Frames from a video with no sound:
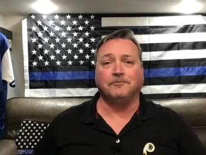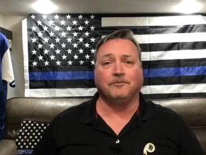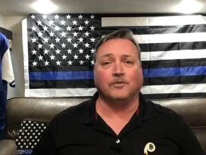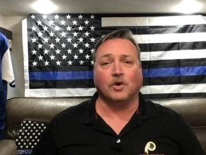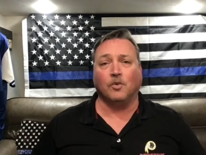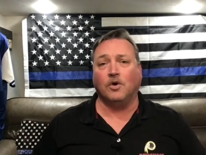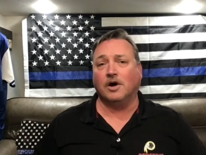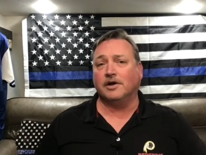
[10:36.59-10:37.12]

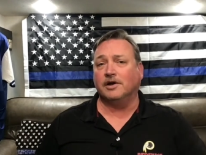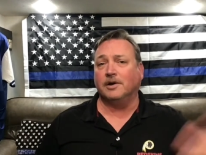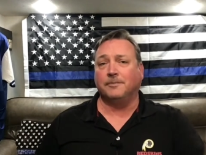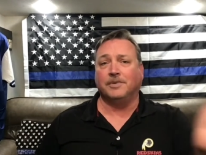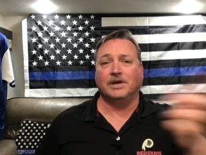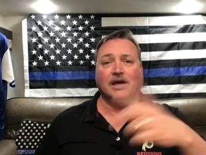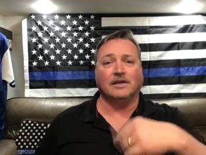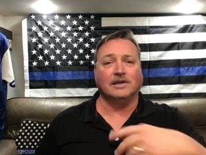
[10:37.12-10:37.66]
They're walking up
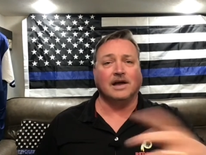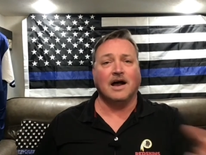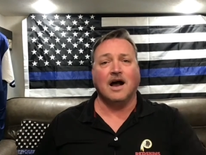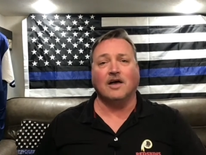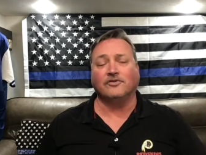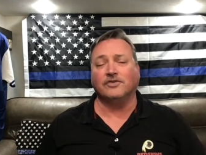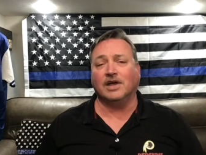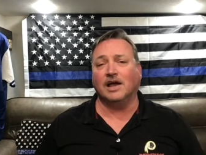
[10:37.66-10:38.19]
and down the
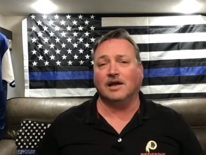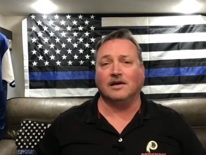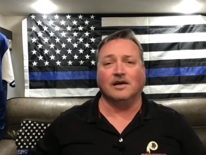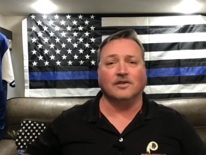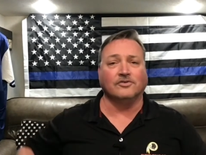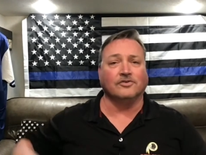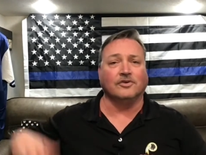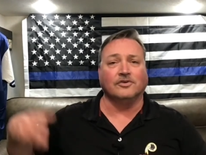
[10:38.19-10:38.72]
aisles. They got
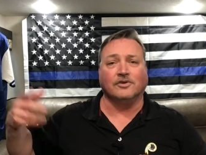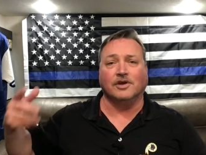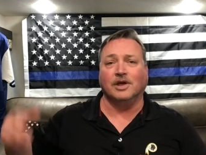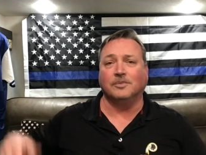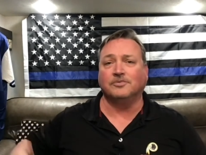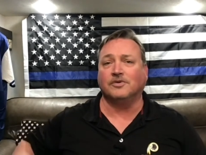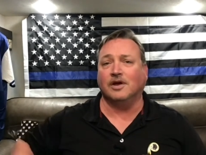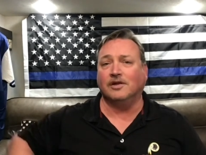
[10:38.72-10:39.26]
guns on their
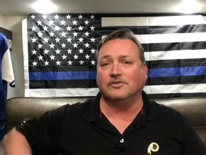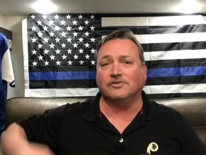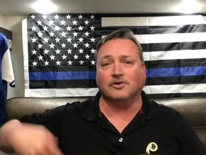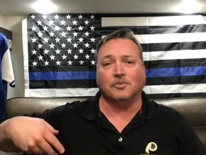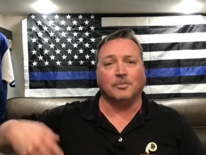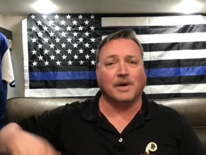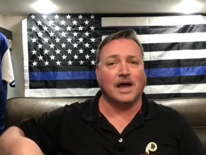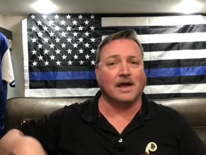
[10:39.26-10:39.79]
hips, guns in their
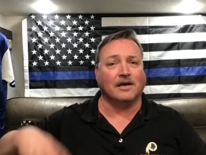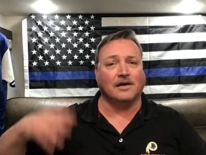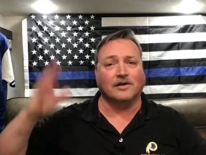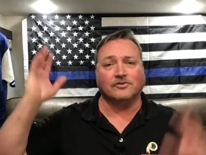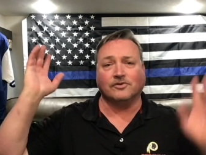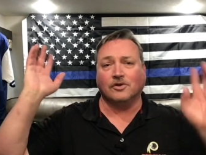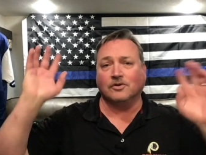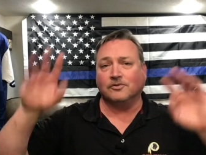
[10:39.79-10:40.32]
back,
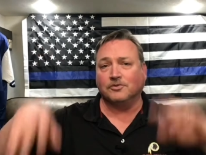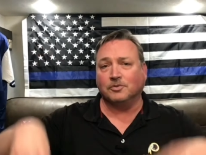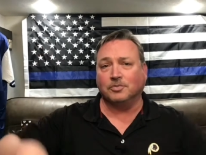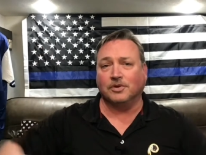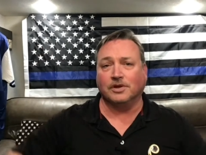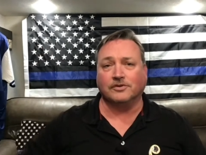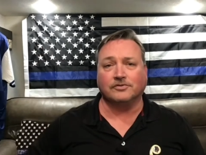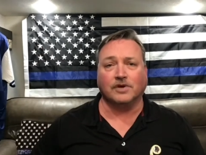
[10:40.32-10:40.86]
guns all over the
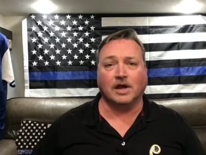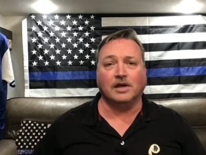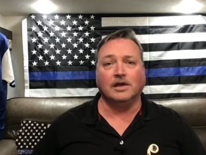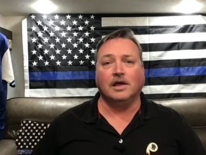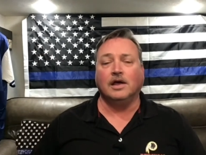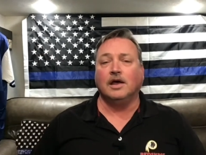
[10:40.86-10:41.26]
place, right?